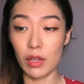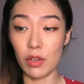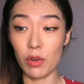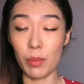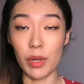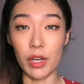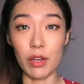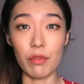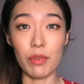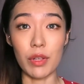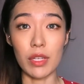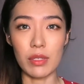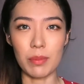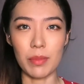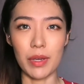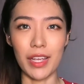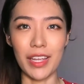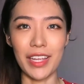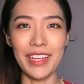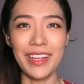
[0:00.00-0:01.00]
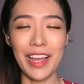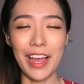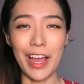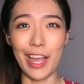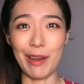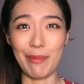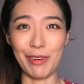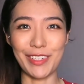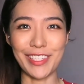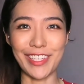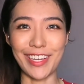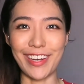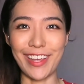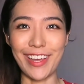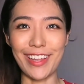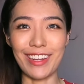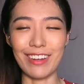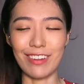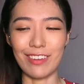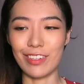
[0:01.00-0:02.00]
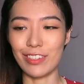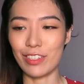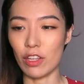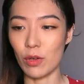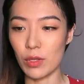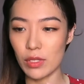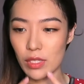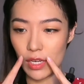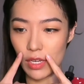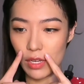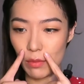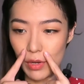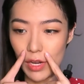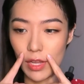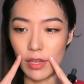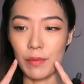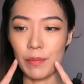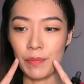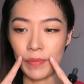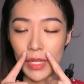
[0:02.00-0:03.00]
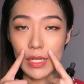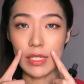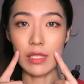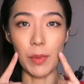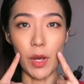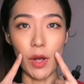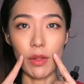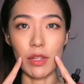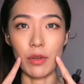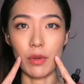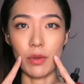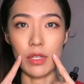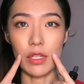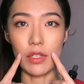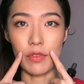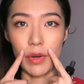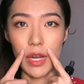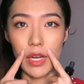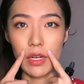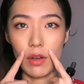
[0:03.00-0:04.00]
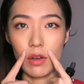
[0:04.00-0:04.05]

when I raise my eyebrows like that and all those, and then when I smile and all this, right,